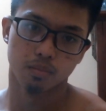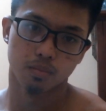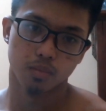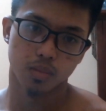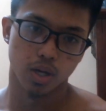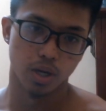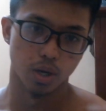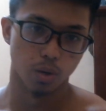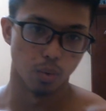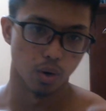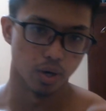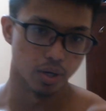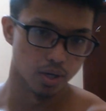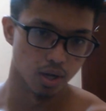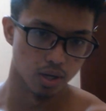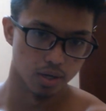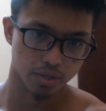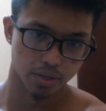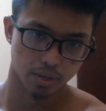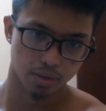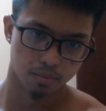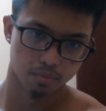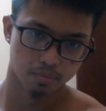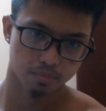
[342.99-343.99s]
Inoue does
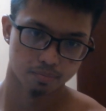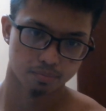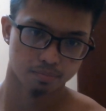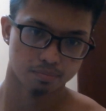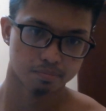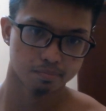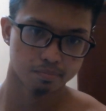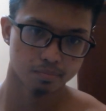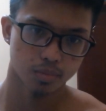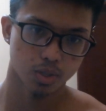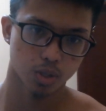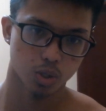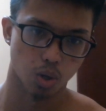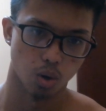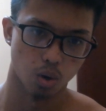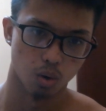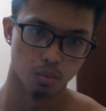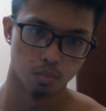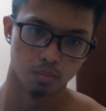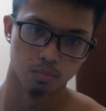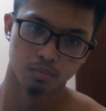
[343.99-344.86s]
it, so